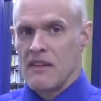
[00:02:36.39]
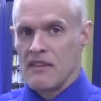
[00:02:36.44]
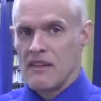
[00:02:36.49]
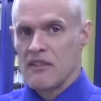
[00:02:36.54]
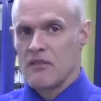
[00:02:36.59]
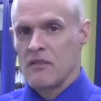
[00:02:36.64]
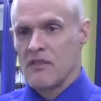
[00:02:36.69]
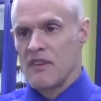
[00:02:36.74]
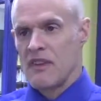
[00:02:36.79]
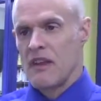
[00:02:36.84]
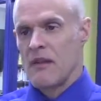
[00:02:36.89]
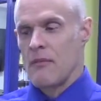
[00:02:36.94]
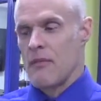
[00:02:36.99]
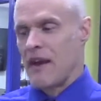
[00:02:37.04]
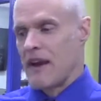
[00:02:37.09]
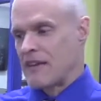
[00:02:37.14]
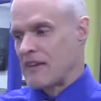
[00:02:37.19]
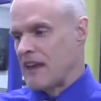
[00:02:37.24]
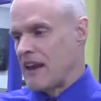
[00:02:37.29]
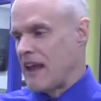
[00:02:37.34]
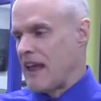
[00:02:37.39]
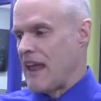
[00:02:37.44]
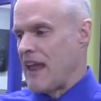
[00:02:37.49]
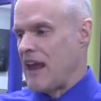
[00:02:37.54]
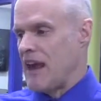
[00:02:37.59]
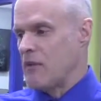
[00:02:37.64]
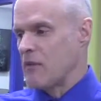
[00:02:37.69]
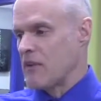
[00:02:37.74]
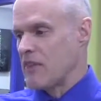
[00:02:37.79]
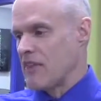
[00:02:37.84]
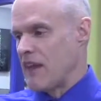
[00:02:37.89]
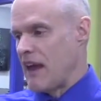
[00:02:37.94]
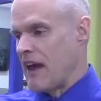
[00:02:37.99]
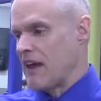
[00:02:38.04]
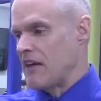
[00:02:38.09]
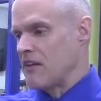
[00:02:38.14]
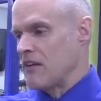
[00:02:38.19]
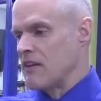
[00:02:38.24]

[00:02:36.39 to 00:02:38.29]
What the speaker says: this was the impact that I had with that.